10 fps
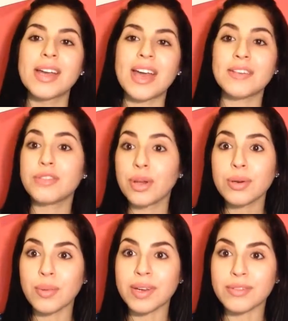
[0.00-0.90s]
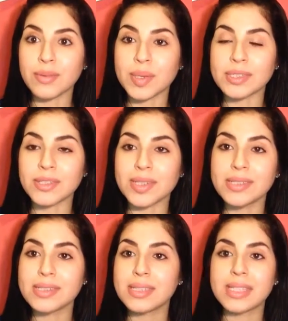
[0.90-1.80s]
And if you don't know what Influencer
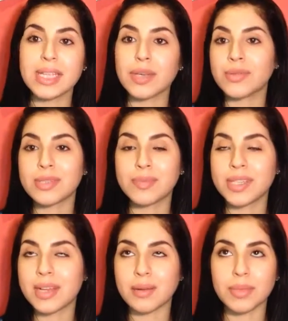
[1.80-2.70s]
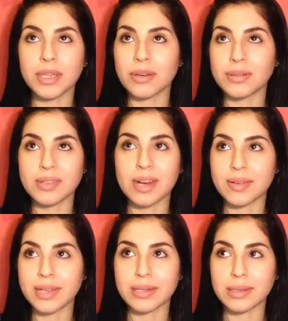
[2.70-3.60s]
is, the link will be down below. I
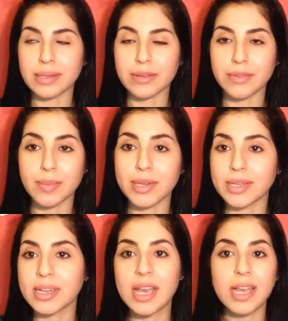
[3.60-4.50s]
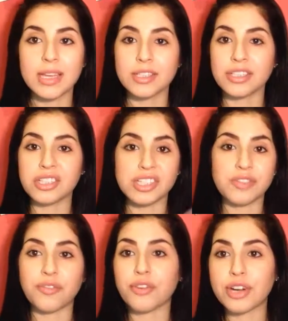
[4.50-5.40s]
don't get anything from it. It's
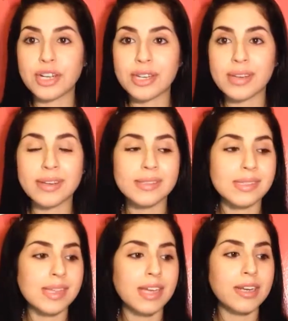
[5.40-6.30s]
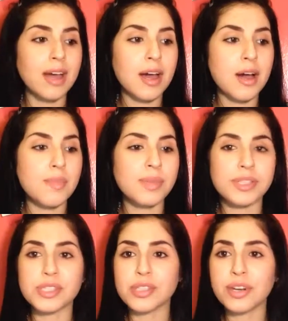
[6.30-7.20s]
free to sign up.
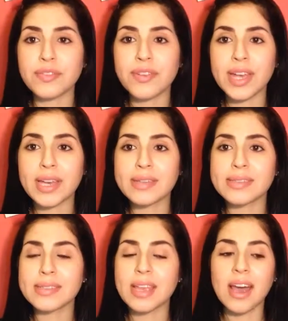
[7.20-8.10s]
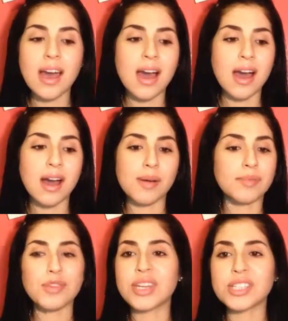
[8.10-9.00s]
It's surveys.
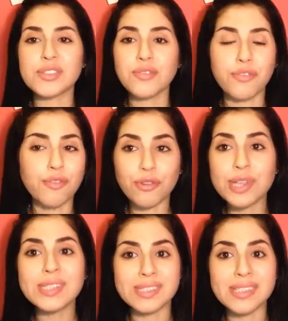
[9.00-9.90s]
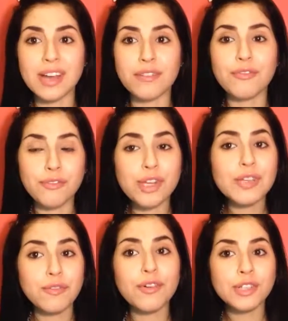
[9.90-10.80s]
Um, you get just free stuff, free
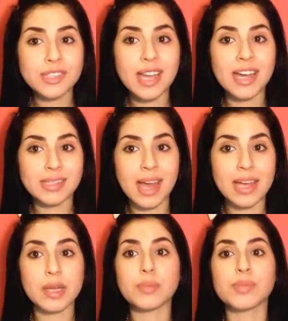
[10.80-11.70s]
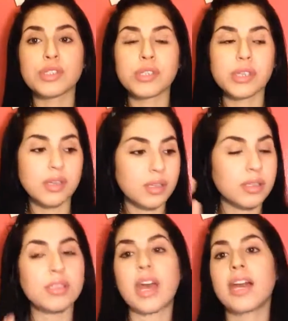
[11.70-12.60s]
full-size items
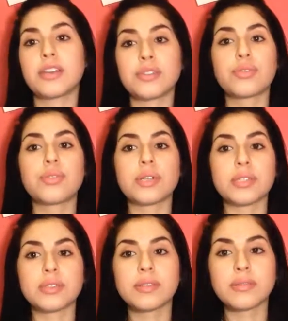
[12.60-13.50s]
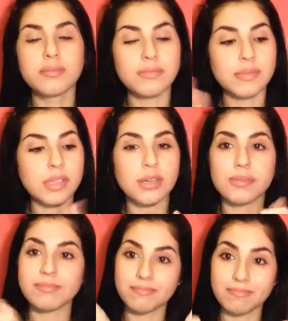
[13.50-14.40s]
at your door. So,